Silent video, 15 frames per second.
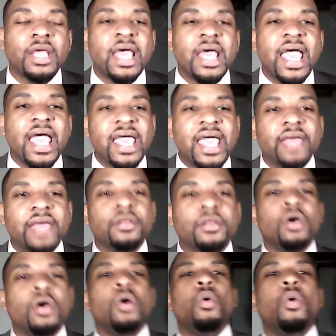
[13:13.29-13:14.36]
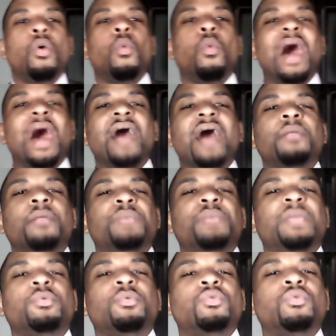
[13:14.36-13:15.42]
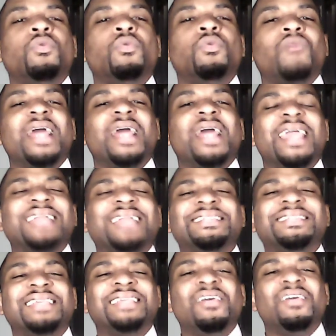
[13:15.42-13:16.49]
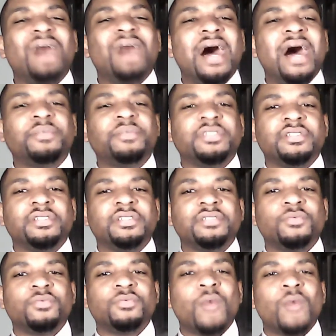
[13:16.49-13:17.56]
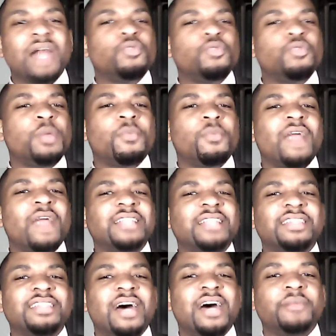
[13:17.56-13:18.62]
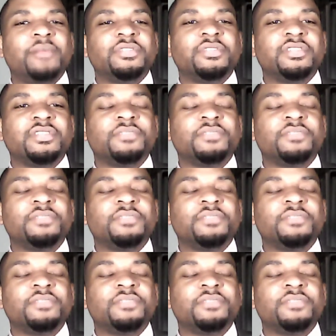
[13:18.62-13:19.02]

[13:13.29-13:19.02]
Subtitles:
And why people write and sell options? Why do people write and sell options?